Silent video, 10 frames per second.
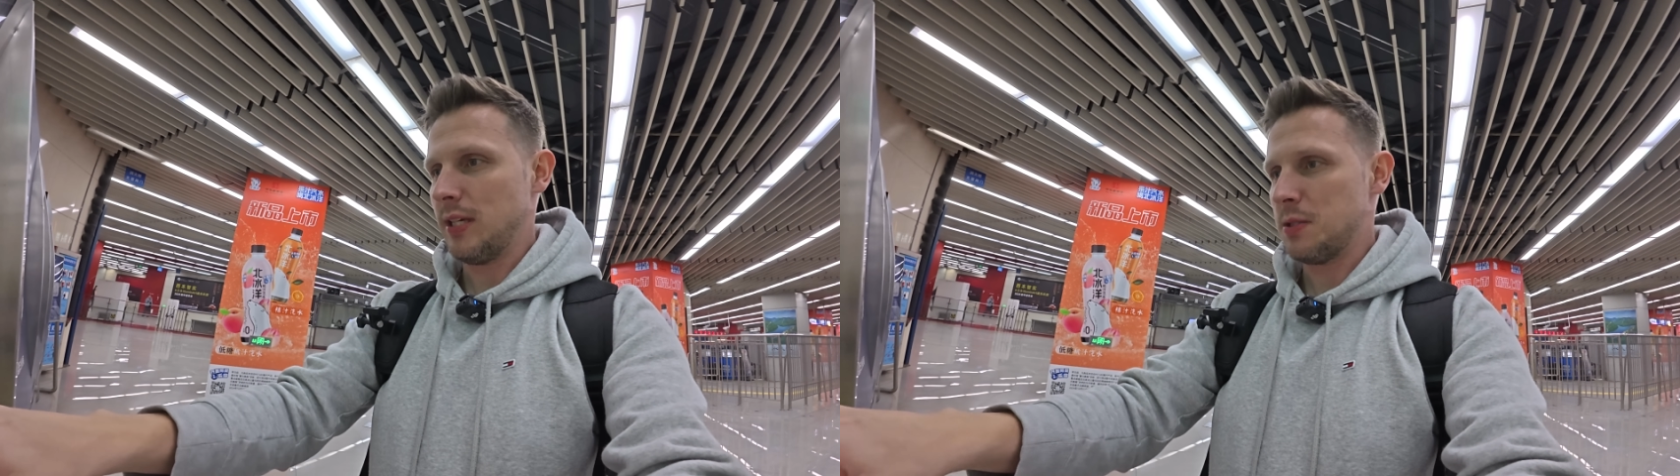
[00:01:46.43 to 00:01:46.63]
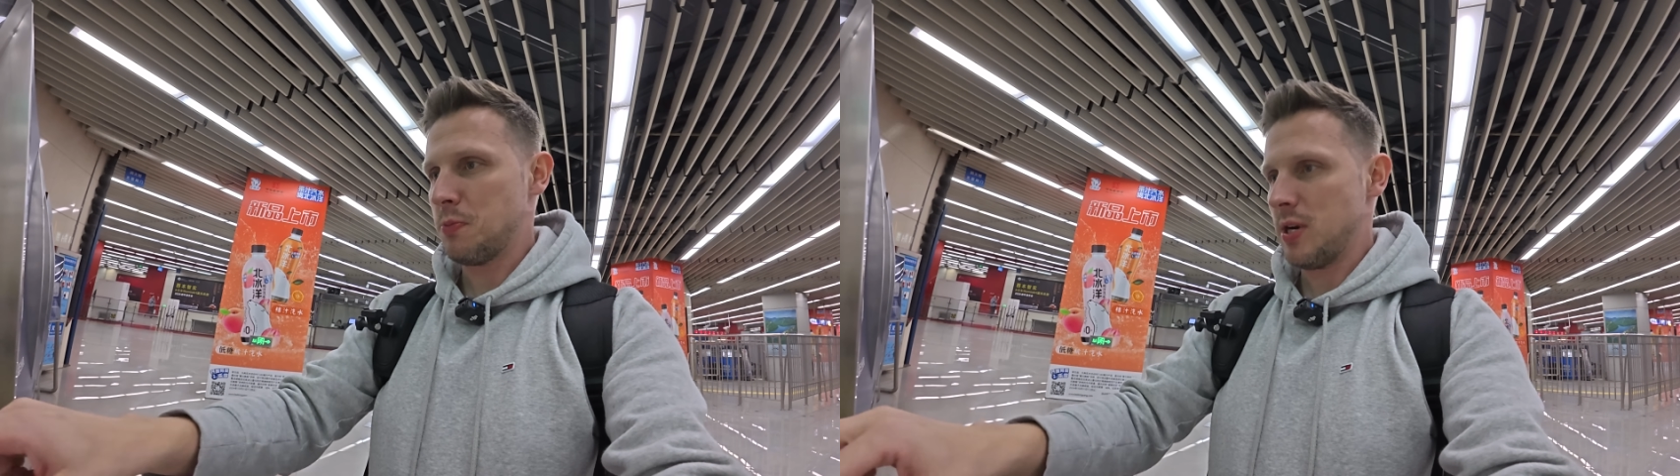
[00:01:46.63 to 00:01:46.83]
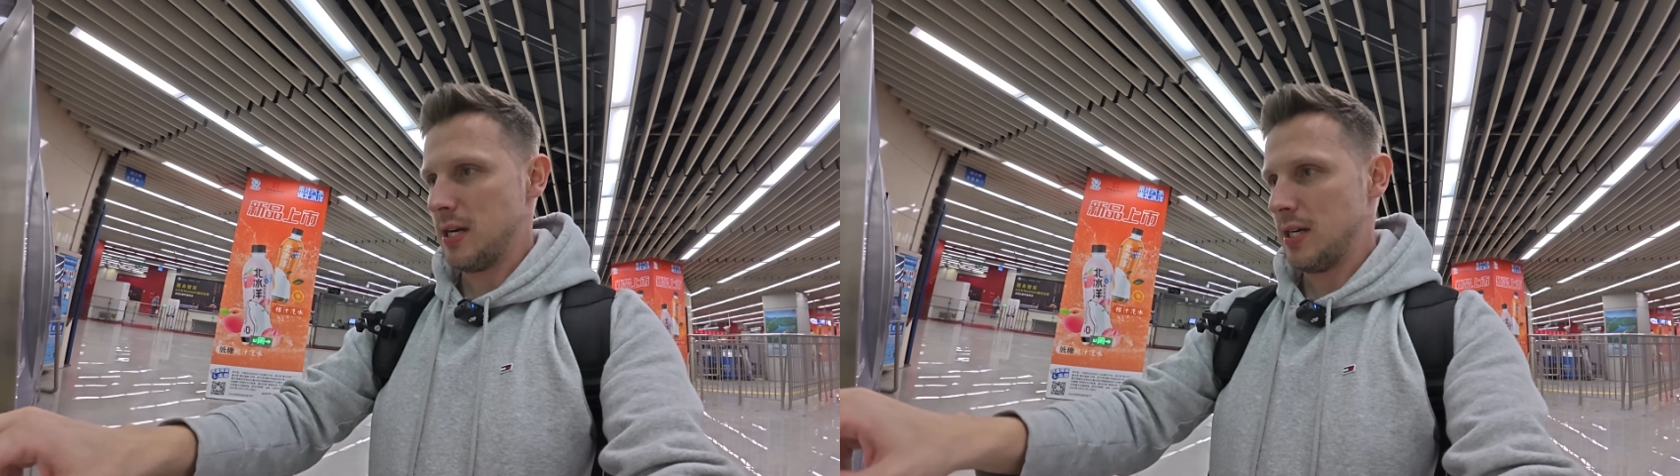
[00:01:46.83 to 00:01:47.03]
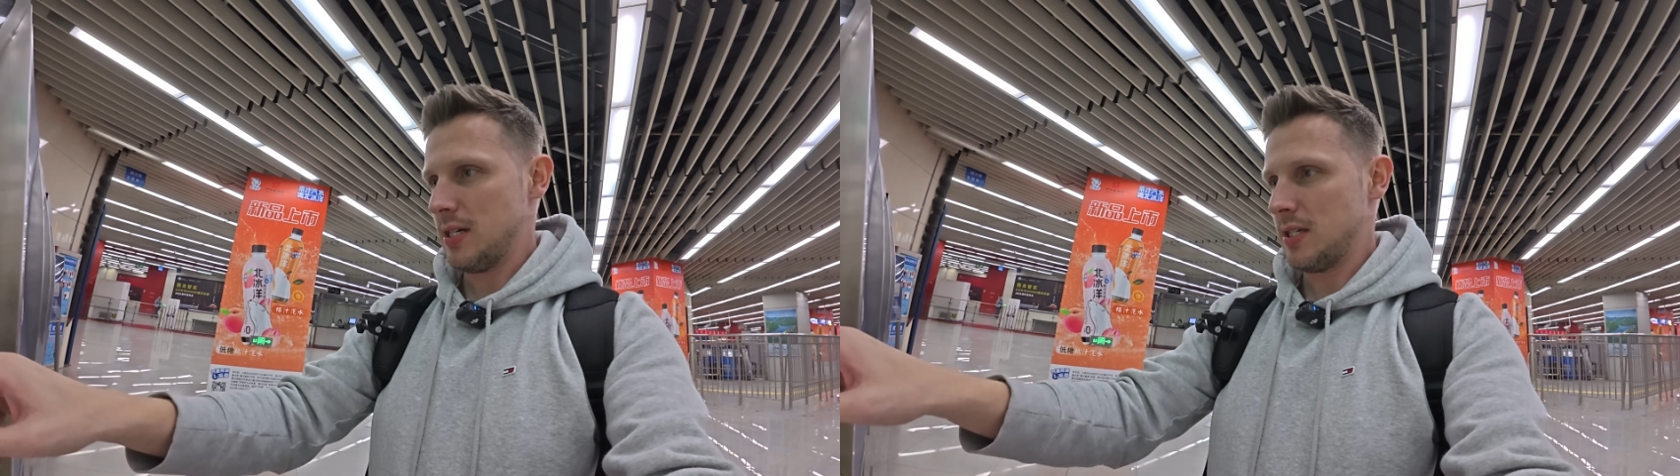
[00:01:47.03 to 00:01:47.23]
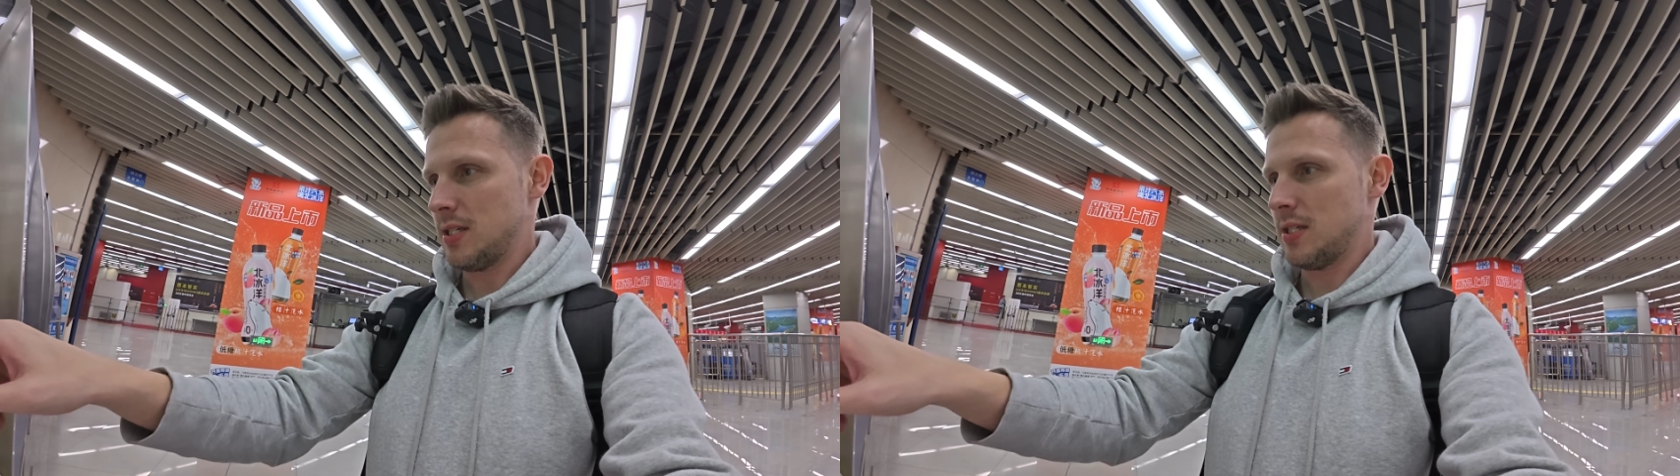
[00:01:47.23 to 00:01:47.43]

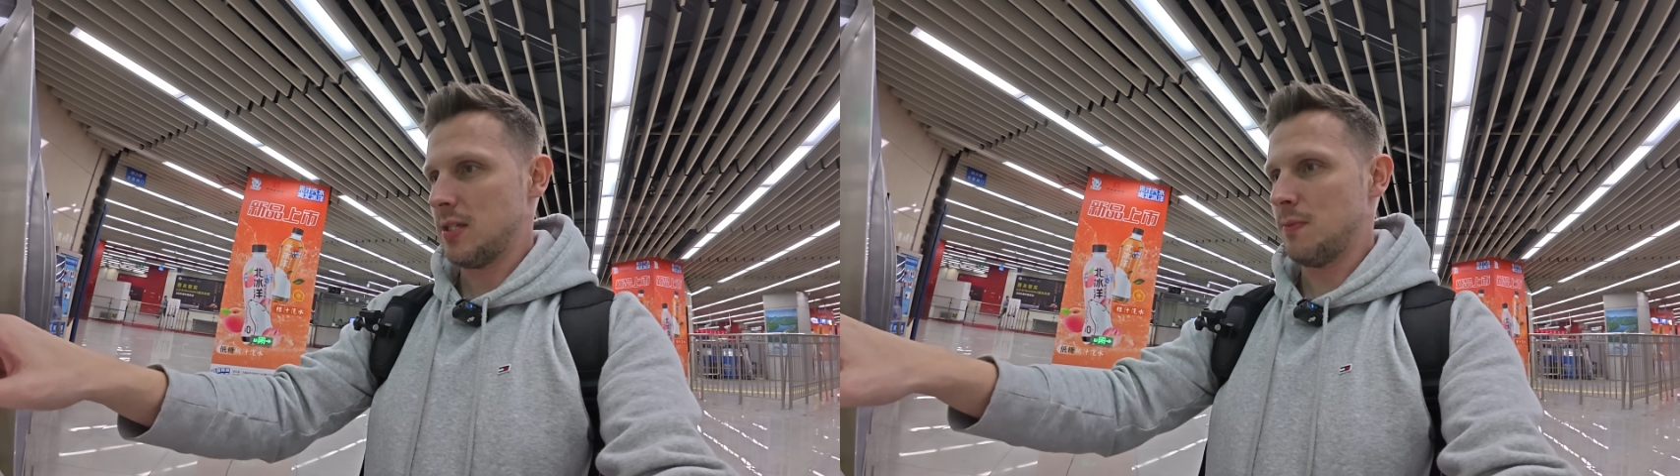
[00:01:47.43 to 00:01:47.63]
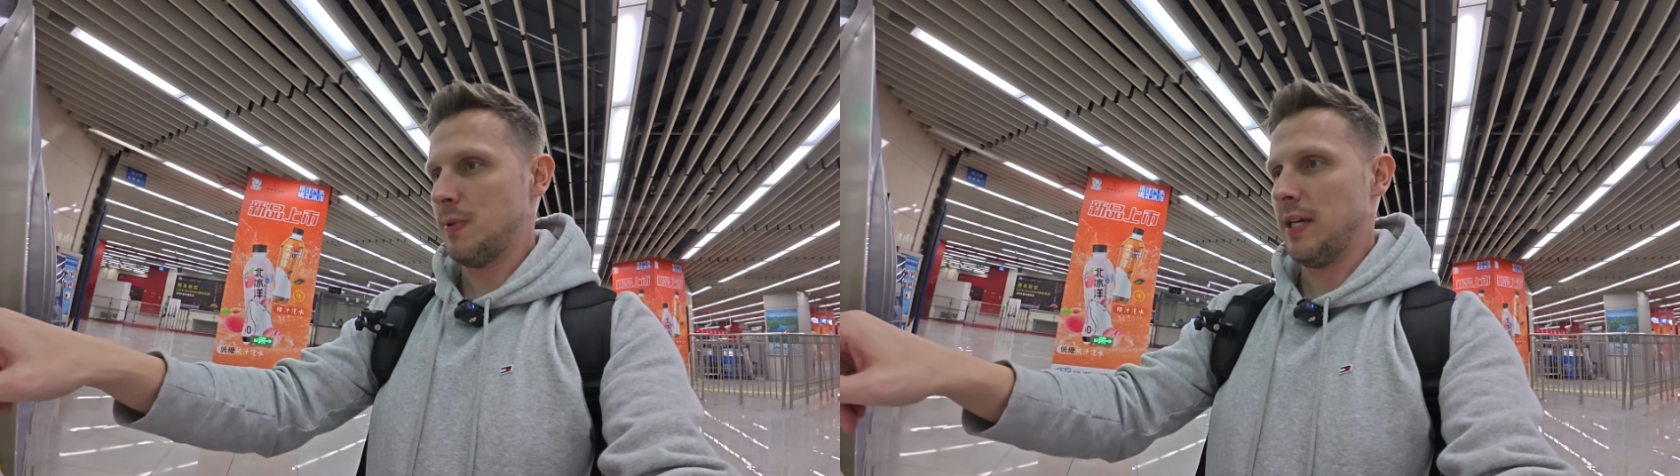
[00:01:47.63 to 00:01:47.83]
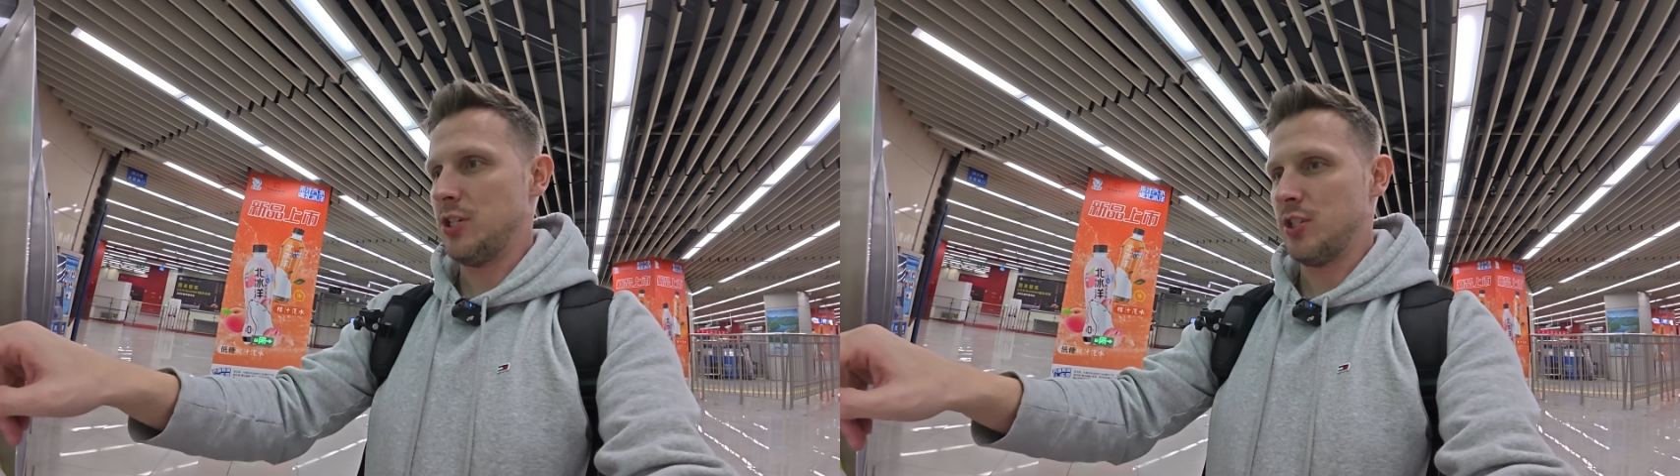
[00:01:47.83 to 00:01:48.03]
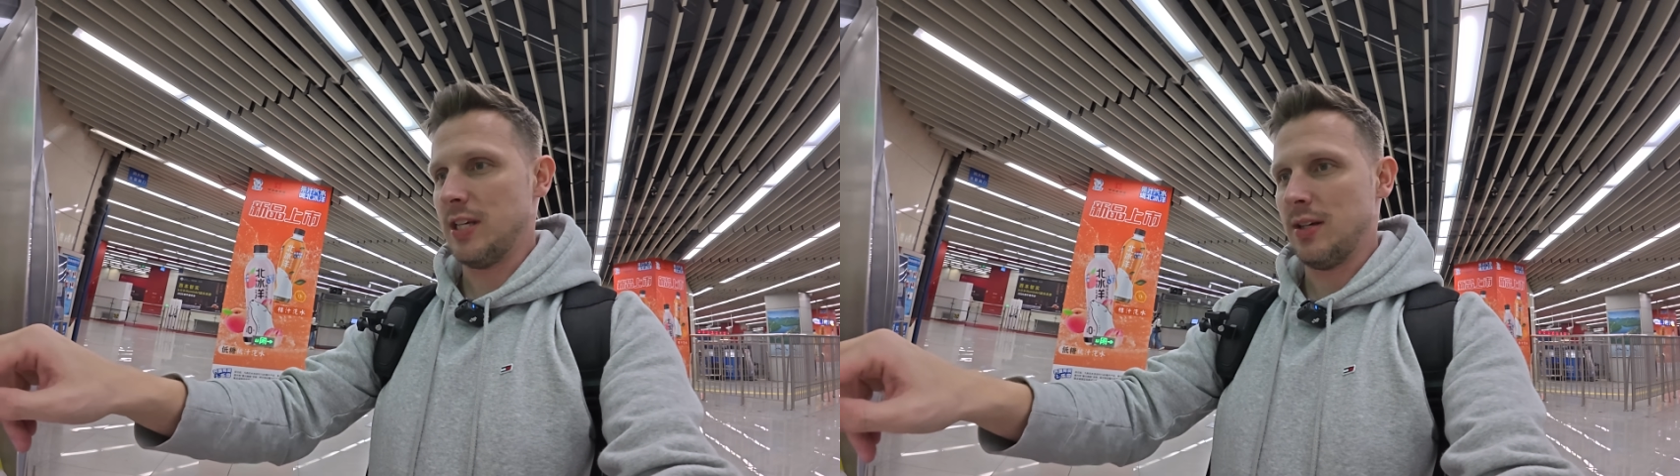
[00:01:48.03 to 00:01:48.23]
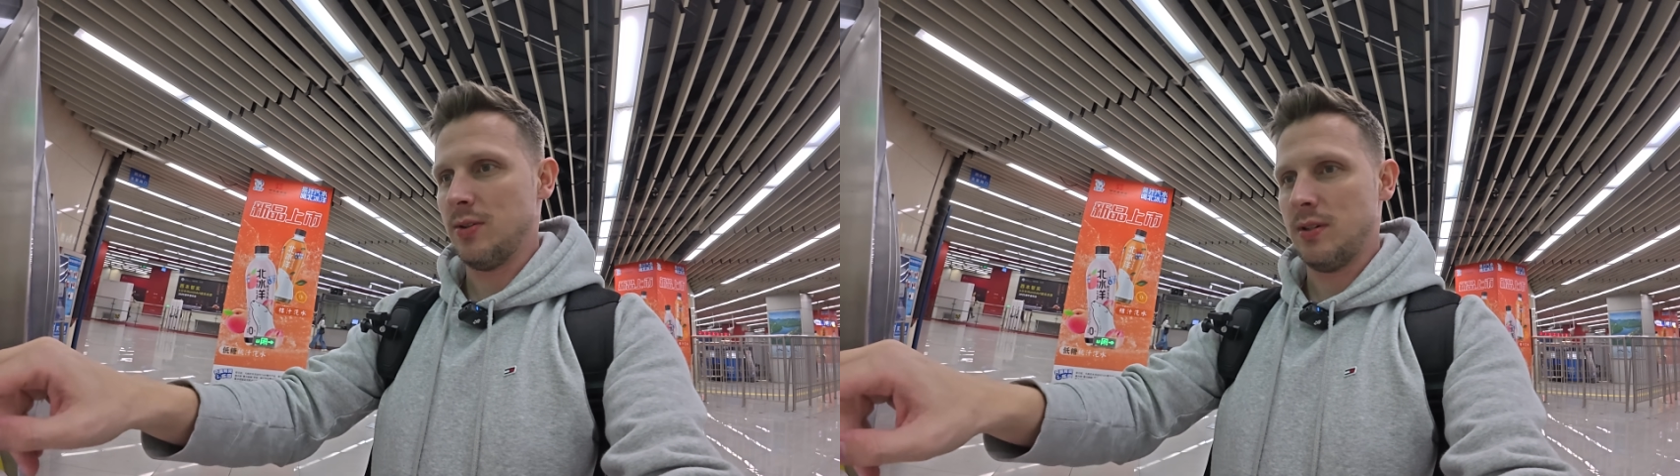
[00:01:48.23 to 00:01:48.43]
Express. Page
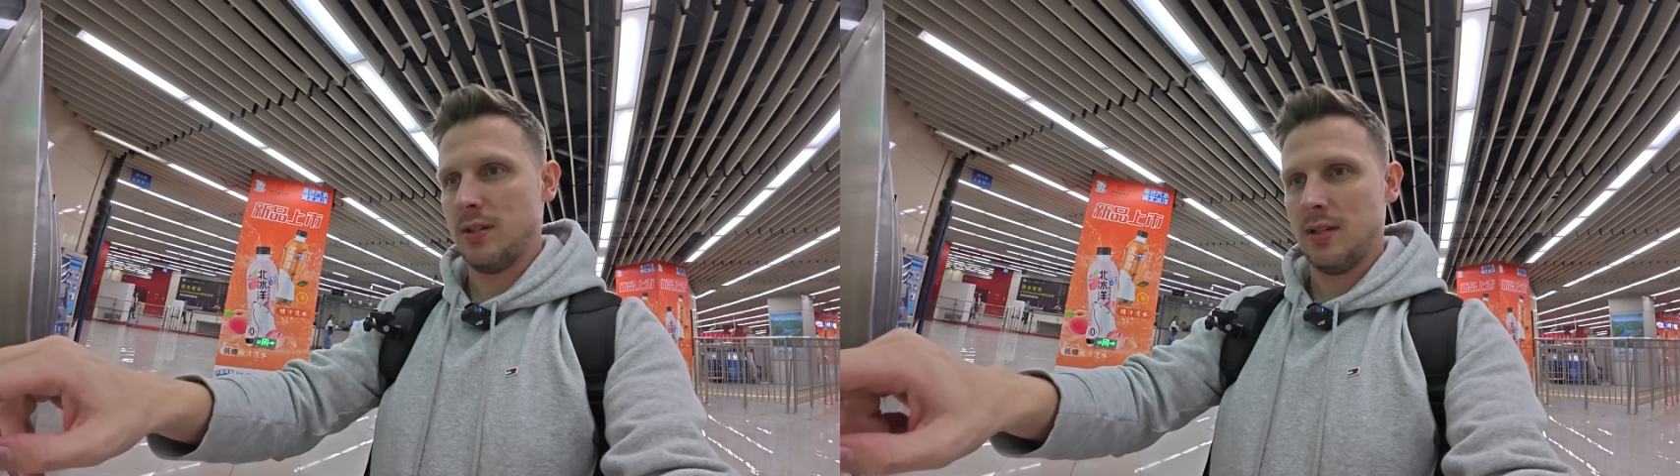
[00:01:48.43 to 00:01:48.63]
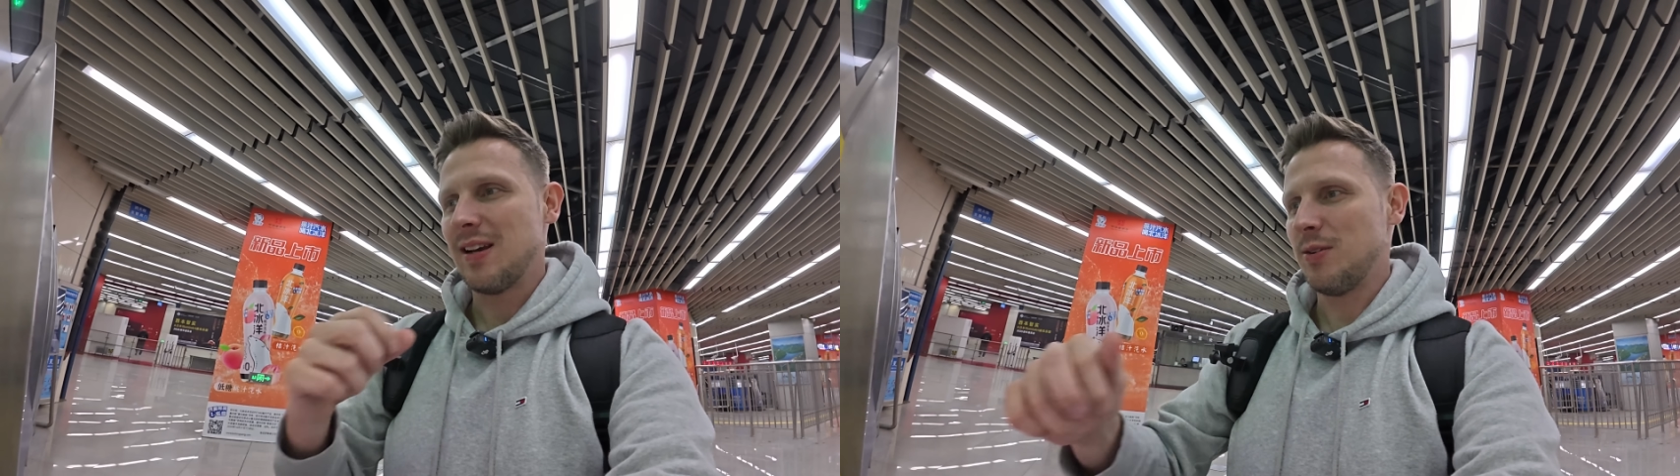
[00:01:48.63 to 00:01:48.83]
down.